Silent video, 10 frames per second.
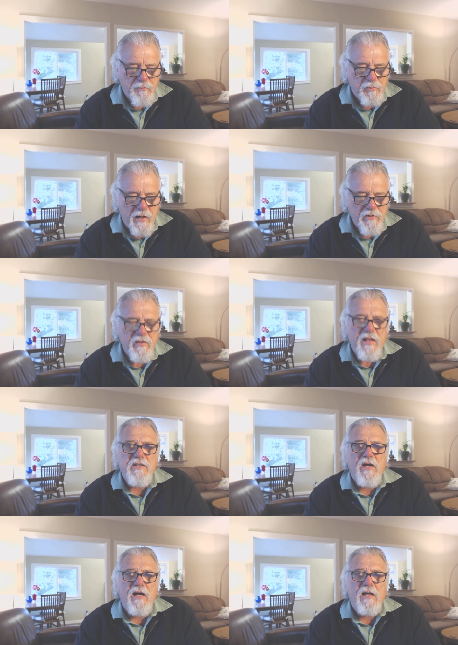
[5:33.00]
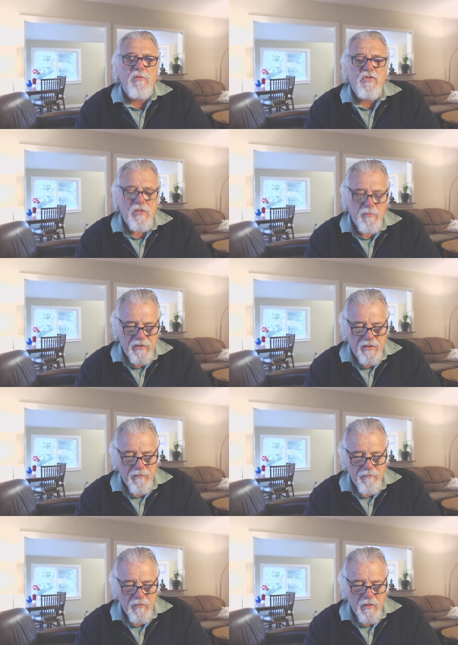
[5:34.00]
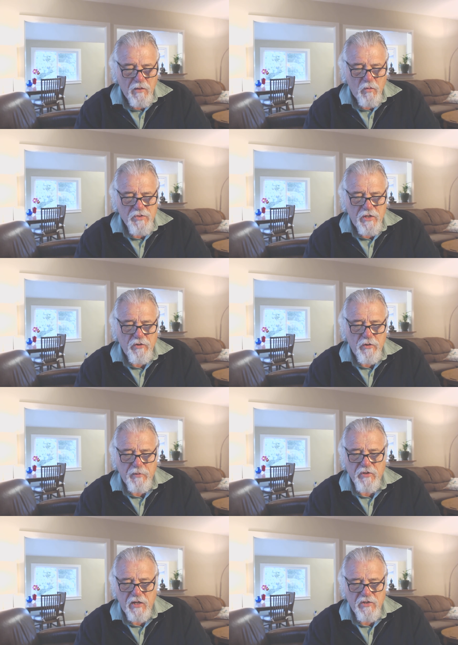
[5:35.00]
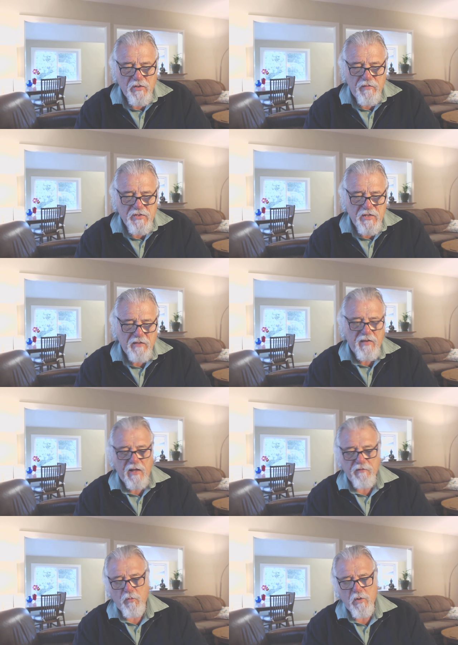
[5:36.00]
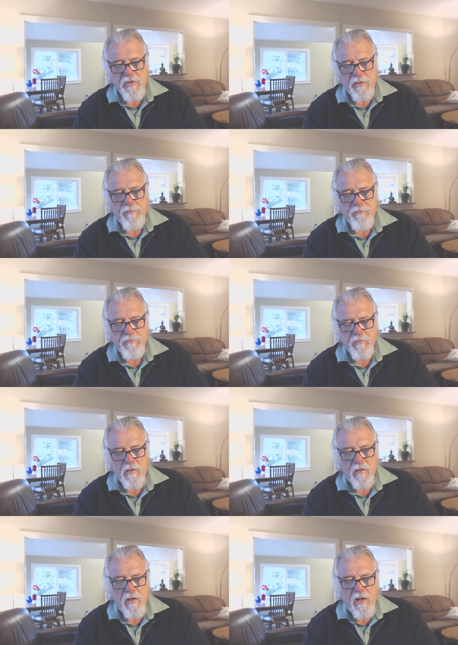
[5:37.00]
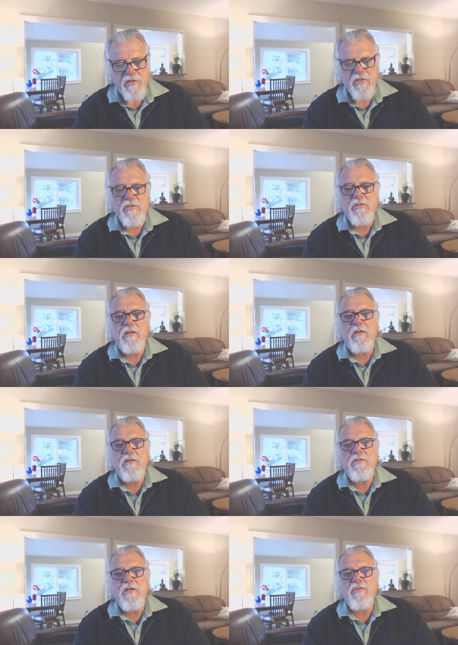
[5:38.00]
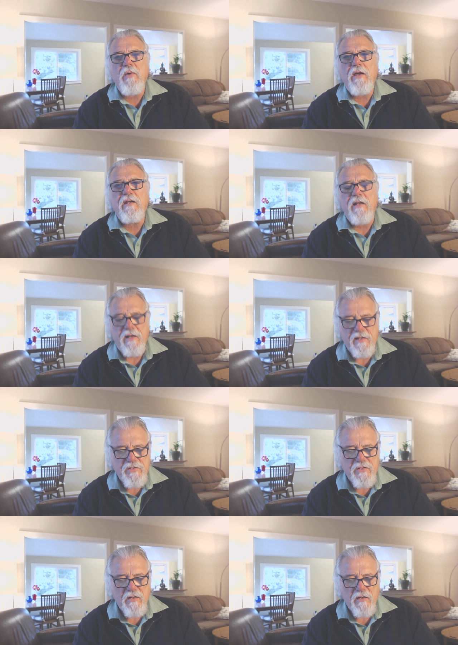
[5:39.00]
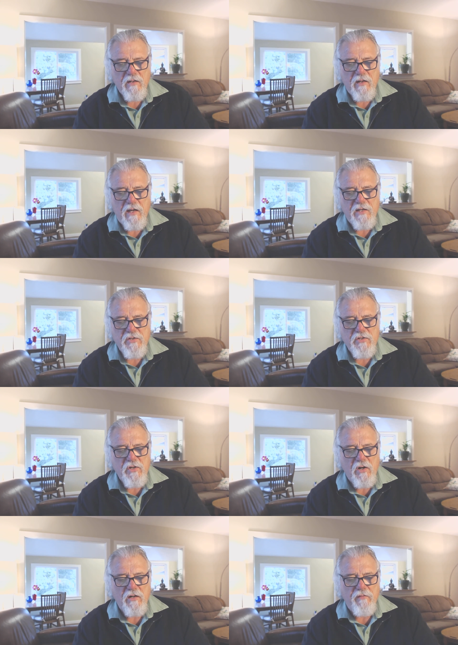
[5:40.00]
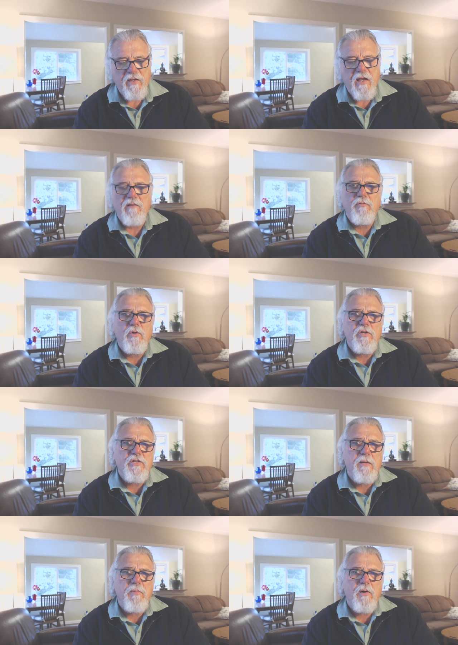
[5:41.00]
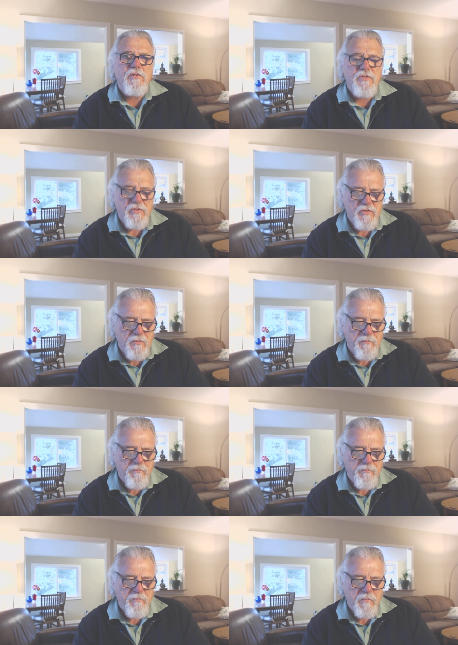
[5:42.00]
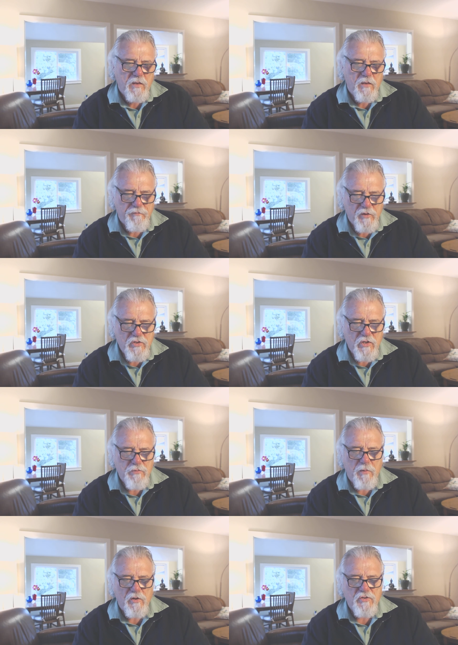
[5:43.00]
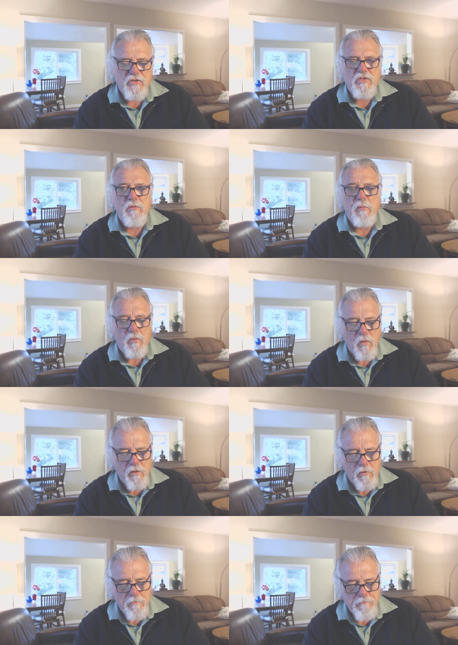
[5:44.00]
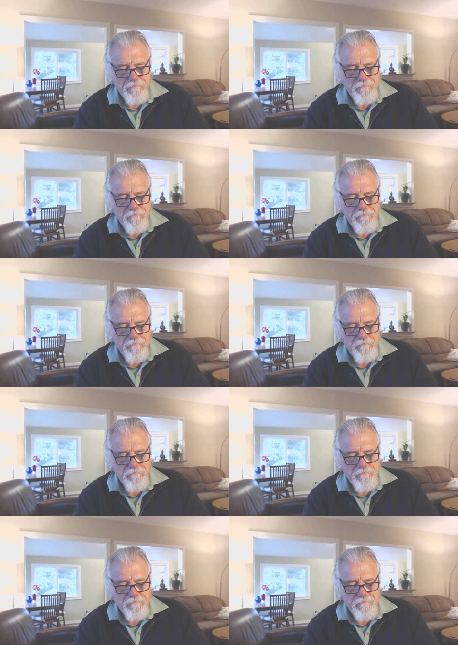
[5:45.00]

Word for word: Prior to that time, Yosemite was under the protection of the state of California and is thus recognized as the start of the California State Park System, the first such park system in the world.